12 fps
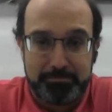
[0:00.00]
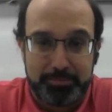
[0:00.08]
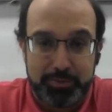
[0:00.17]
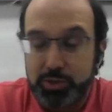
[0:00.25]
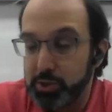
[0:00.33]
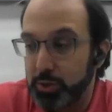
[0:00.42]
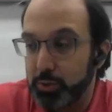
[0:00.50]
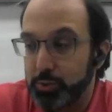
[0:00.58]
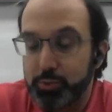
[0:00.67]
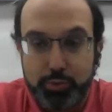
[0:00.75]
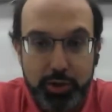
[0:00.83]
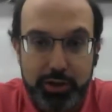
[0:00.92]
So
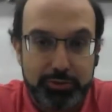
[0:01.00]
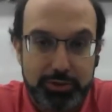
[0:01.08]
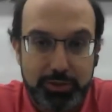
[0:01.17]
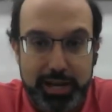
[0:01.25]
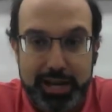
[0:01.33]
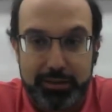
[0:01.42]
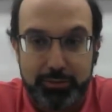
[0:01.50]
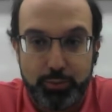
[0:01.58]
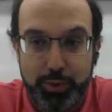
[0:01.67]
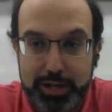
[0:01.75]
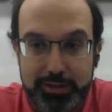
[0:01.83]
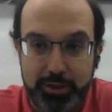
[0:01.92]
we don't do that.
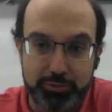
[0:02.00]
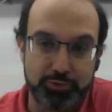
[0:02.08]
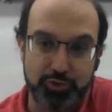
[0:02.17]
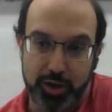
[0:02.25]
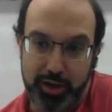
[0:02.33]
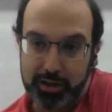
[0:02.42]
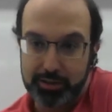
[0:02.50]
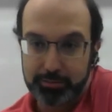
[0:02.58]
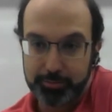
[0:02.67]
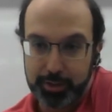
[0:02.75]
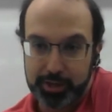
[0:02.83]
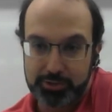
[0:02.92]
We don't draw
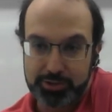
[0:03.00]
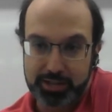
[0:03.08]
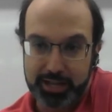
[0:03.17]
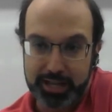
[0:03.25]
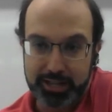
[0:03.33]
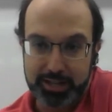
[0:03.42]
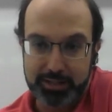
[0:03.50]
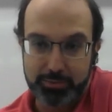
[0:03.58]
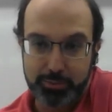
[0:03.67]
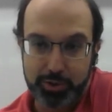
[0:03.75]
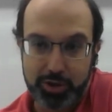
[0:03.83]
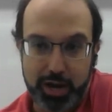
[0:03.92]
pictures like this when
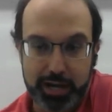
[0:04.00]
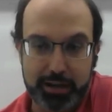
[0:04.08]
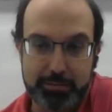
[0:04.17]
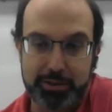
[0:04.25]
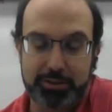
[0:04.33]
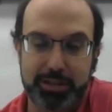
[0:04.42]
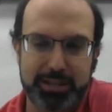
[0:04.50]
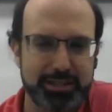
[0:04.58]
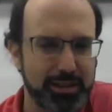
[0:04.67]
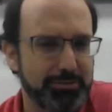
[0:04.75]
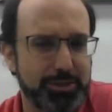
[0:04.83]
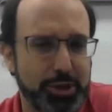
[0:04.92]
we're talking about things,
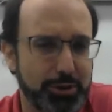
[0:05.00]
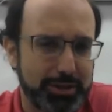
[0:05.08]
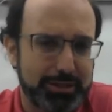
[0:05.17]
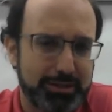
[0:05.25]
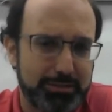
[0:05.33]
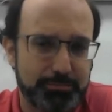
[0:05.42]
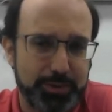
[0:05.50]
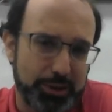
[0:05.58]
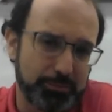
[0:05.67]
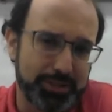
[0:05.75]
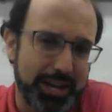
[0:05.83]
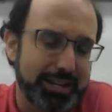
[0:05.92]
even though it's,
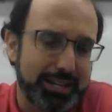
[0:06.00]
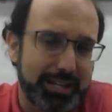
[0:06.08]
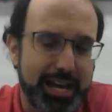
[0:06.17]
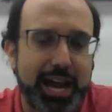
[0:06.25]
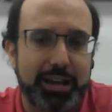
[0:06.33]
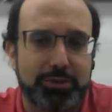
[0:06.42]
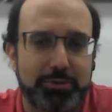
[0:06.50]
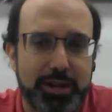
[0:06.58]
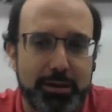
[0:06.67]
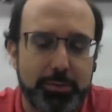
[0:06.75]
technically accurate. I'm